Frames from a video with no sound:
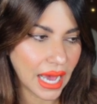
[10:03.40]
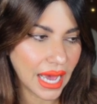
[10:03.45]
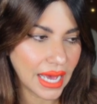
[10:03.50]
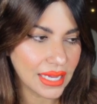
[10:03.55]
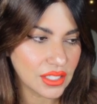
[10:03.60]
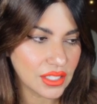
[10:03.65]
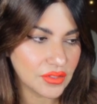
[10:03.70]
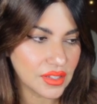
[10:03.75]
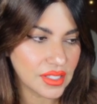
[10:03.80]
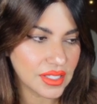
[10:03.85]

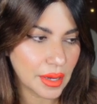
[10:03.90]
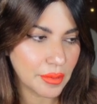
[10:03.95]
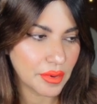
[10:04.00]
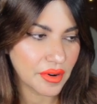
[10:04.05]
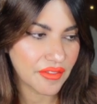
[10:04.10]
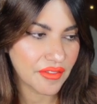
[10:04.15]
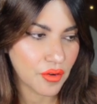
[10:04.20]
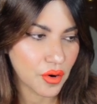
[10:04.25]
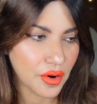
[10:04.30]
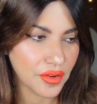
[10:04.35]
As of December
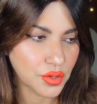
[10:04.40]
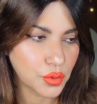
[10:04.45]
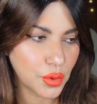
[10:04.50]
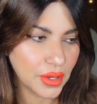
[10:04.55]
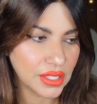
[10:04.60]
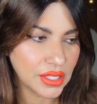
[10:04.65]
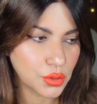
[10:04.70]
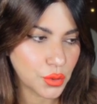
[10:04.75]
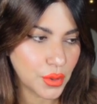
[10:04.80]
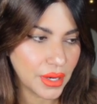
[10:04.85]
4th,
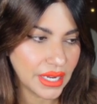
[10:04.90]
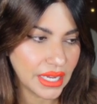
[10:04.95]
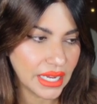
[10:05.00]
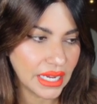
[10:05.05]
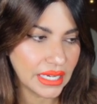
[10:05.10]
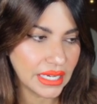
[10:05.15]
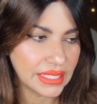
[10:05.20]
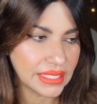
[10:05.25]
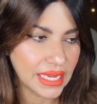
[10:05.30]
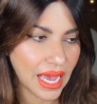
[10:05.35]
2020,
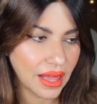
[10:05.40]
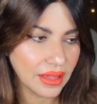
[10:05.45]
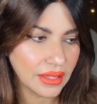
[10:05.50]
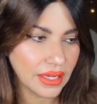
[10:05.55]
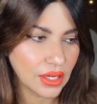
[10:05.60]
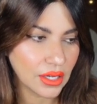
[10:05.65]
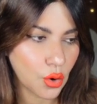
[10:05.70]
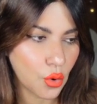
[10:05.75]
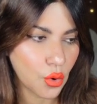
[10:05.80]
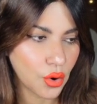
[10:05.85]
an
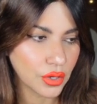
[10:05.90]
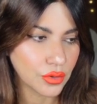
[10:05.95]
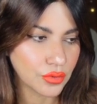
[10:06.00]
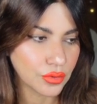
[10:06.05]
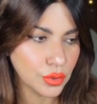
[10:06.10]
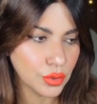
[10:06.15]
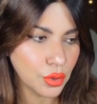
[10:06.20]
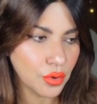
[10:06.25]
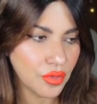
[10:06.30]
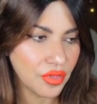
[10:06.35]
Italian court
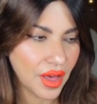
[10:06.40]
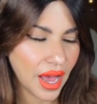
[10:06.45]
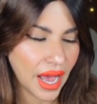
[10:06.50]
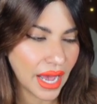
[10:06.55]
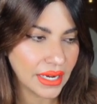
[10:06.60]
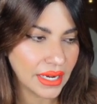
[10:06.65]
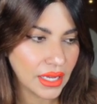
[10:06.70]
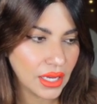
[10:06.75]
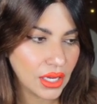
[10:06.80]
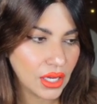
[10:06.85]
ruled
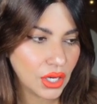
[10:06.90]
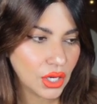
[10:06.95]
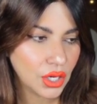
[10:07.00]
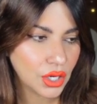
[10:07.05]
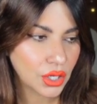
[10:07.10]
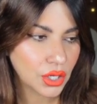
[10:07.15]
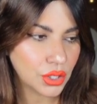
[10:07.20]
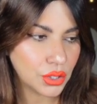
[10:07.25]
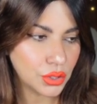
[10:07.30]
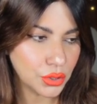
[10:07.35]
that
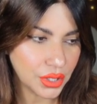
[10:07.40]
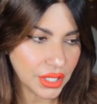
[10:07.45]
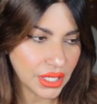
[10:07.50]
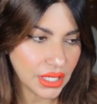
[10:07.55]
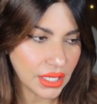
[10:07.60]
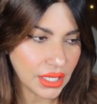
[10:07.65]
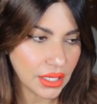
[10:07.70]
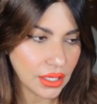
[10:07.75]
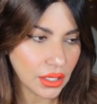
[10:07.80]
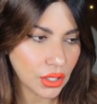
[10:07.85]

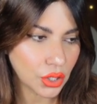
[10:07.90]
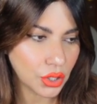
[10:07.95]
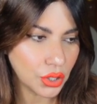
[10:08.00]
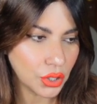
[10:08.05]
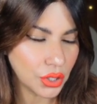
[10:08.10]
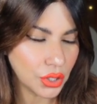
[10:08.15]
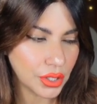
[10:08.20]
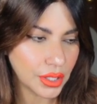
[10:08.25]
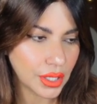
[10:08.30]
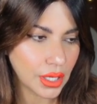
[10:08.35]
Guede
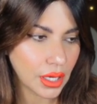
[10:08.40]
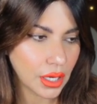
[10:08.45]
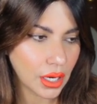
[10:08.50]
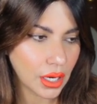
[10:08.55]
could